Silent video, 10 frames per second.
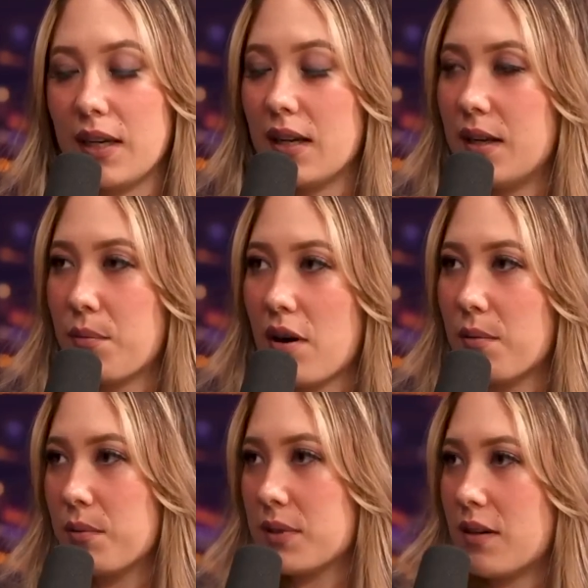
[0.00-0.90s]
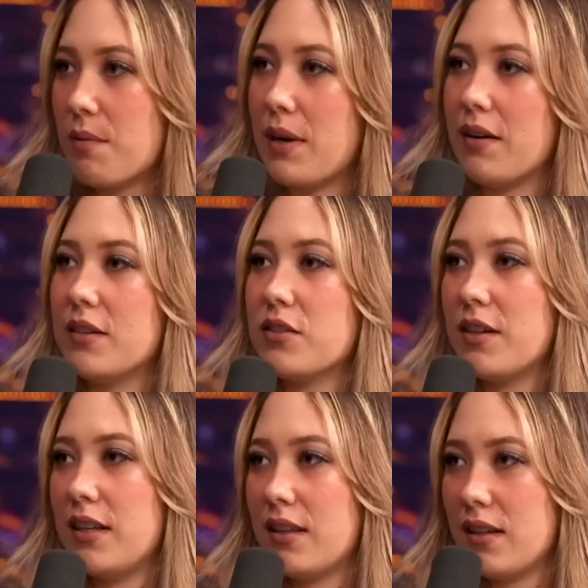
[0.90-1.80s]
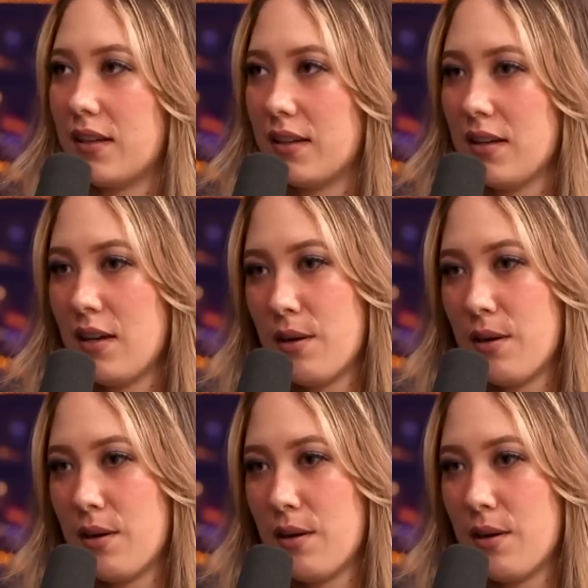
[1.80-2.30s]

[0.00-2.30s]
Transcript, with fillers: like any problems in our marriage or anything.